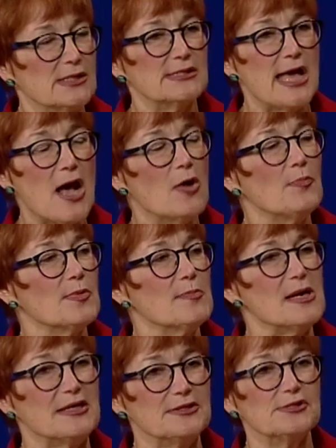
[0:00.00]
to help
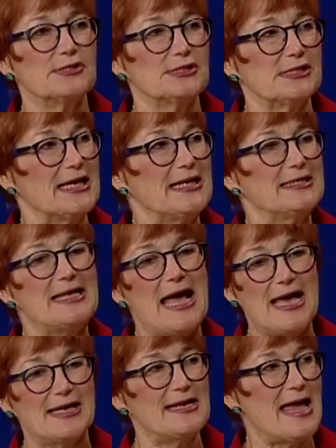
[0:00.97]
them understand
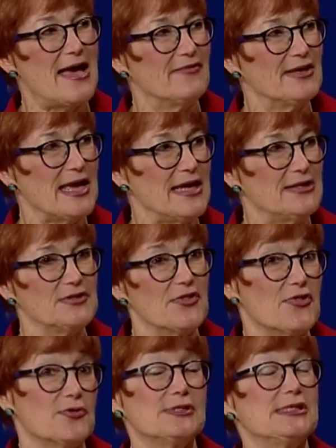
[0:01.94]
how to navigate the
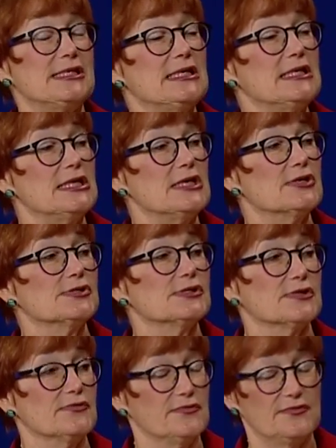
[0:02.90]
13
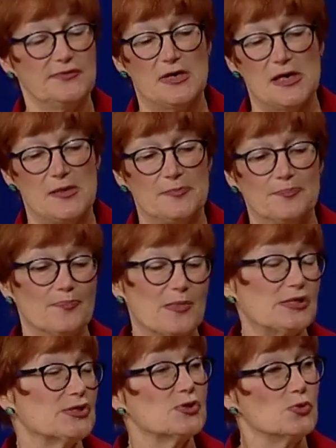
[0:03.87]
years of
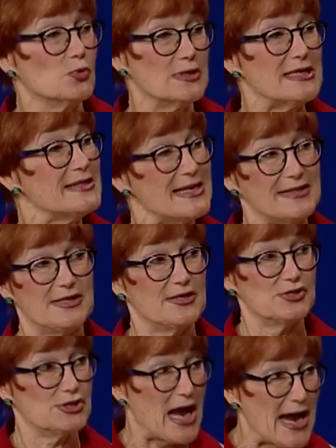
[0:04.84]
schooling that
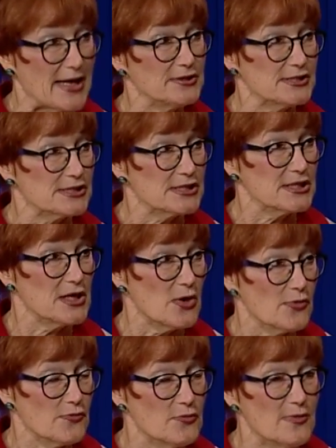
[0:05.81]
their child is going to
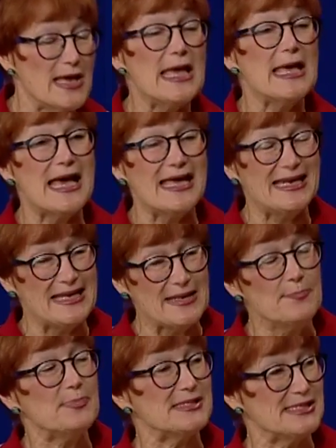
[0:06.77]
go through, and
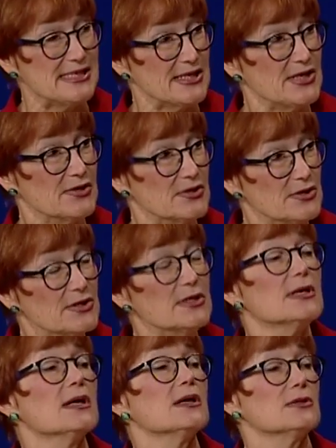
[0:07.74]
in particular,
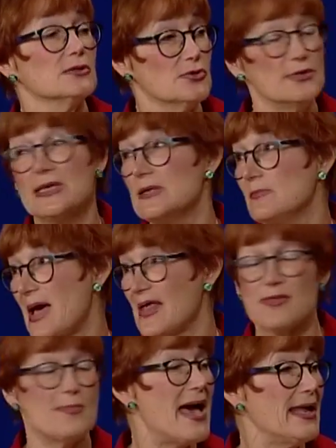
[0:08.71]
learning
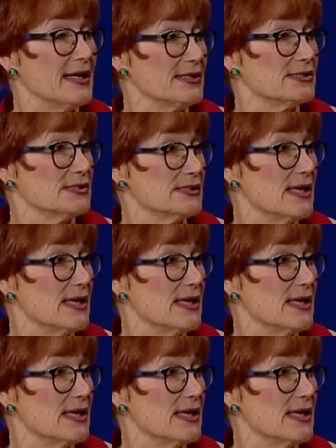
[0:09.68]
mathematics.